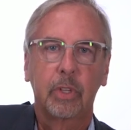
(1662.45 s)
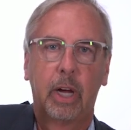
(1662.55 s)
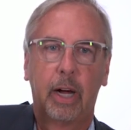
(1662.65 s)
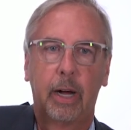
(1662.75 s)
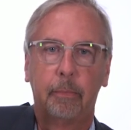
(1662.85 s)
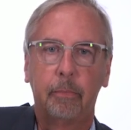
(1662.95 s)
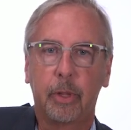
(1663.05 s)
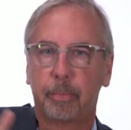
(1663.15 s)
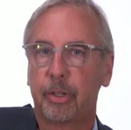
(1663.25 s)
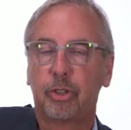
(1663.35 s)

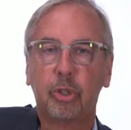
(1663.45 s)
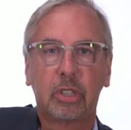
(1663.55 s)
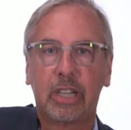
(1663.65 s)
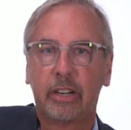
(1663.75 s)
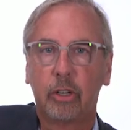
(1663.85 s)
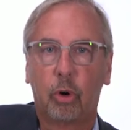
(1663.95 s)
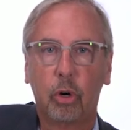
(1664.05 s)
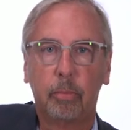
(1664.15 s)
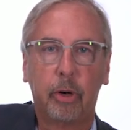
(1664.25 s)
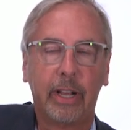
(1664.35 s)
The pituitary
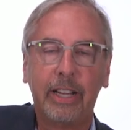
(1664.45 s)
hormone